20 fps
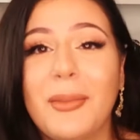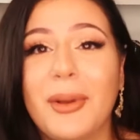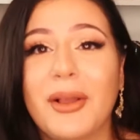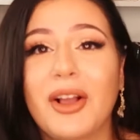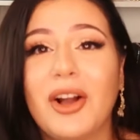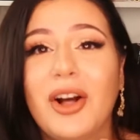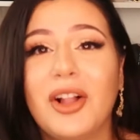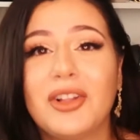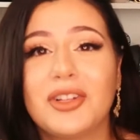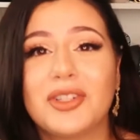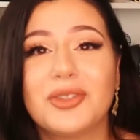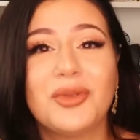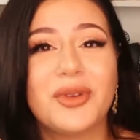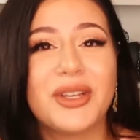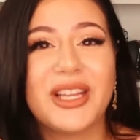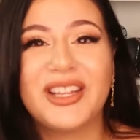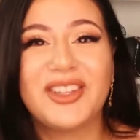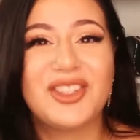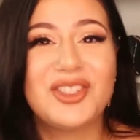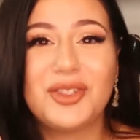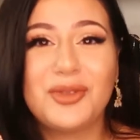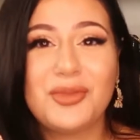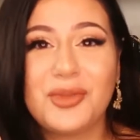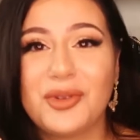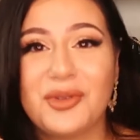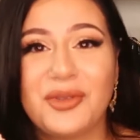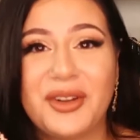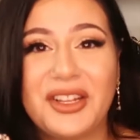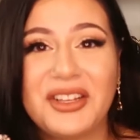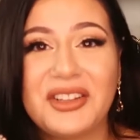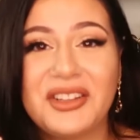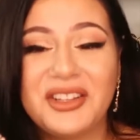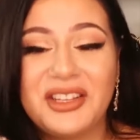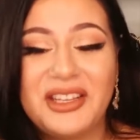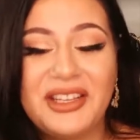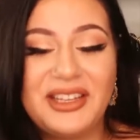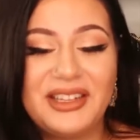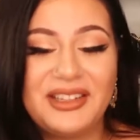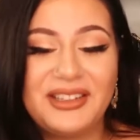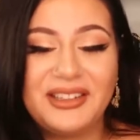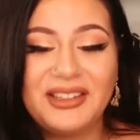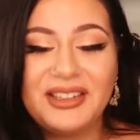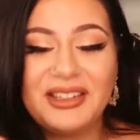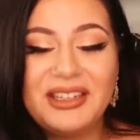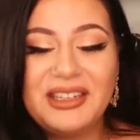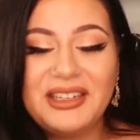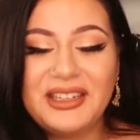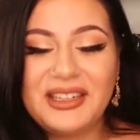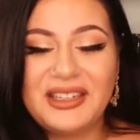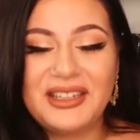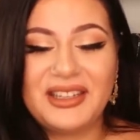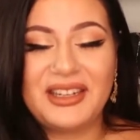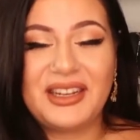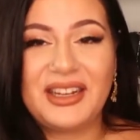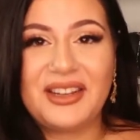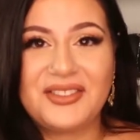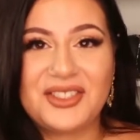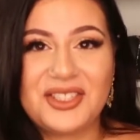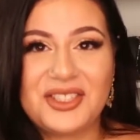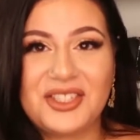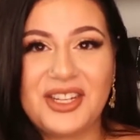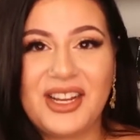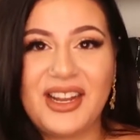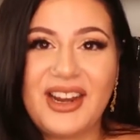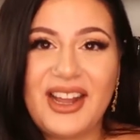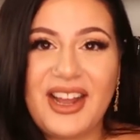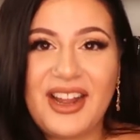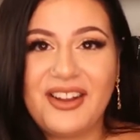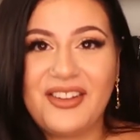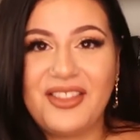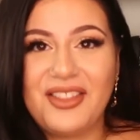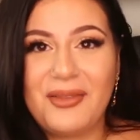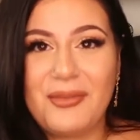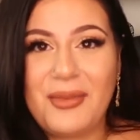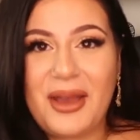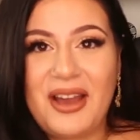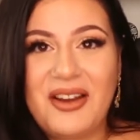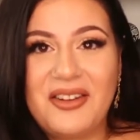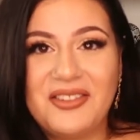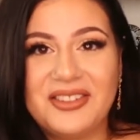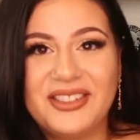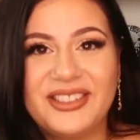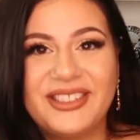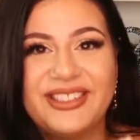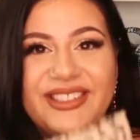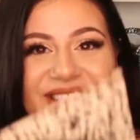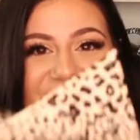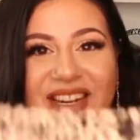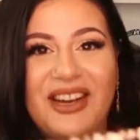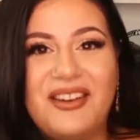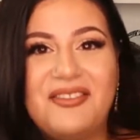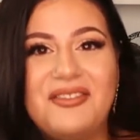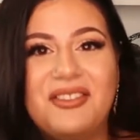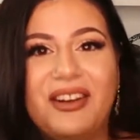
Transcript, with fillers: my collars will get super wrinkly and then I have to try and iron them out and it's not